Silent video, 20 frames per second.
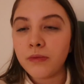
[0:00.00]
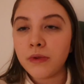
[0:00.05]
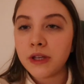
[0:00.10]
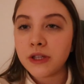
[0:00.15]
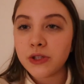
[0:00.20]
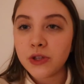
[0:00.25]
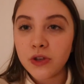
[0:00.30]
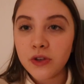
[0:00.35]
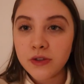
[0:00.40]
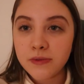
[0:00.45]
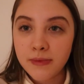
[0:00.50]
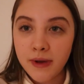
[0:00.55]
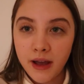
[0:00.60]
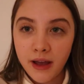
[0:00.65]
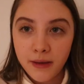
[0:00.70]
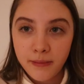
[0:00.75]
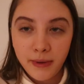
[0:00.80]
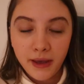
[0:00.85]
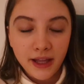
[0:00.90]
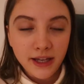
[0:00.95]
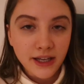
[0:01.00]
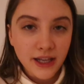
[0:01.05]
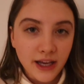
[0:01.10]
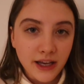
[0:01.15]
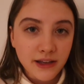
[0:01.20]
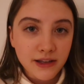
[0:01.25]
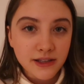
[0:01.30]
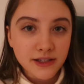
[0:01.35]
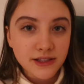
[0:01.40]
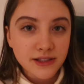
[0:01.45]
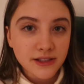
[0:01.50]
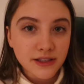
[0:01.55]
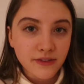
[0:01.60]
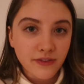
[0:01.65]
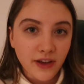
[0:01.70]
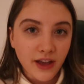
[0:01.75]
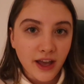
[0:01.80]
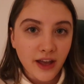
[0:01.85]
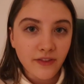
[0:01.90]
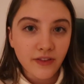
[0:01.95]
Excuse my panda eyes
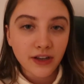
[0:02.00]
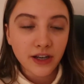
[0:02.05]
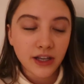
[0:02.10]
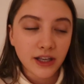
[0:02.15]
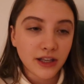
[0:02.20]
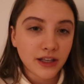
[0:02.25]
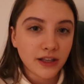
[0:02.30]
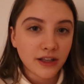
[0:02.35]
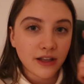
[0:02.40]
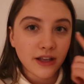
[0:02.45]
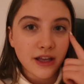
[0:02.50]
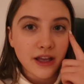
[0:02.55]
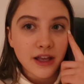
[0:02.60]
if I have any.